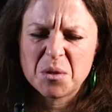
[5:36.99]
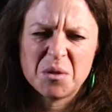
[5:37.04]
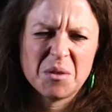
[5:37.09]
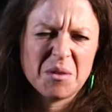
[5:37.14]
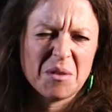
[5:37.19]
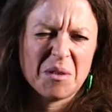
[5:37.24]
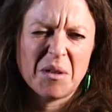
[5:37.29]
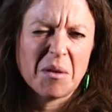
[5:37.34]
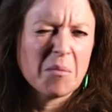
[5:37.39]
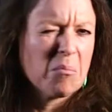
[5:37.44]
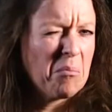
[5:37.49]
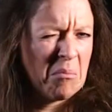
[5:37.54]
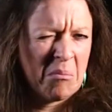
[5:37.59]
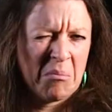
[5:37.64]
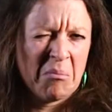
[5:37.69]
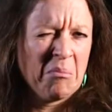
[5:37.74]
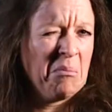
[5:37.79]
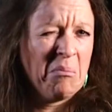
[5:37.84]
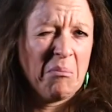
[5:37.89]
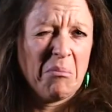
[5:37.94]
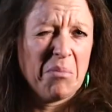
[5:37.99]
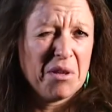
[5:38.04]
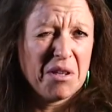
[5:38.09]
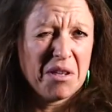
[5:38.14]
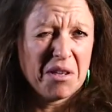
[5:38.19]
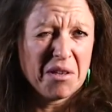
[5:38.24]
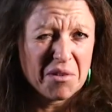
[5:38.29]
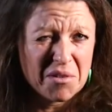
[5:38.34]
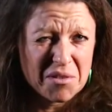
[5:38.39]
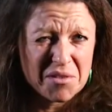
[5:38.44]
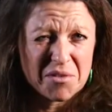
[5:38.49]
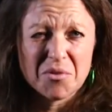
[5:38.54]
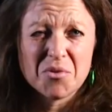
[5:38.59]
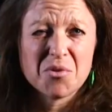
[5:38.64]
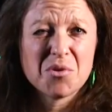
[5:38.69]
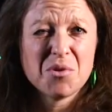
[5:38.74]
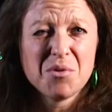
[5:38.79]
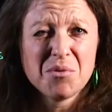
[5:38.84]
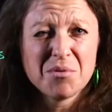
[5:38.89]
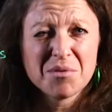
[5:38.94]
And you're like, bunny ears on
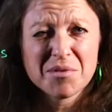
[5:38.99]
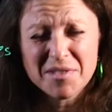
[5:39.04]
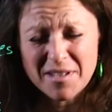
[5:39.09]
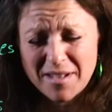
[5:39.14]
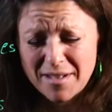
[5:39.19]
shoes?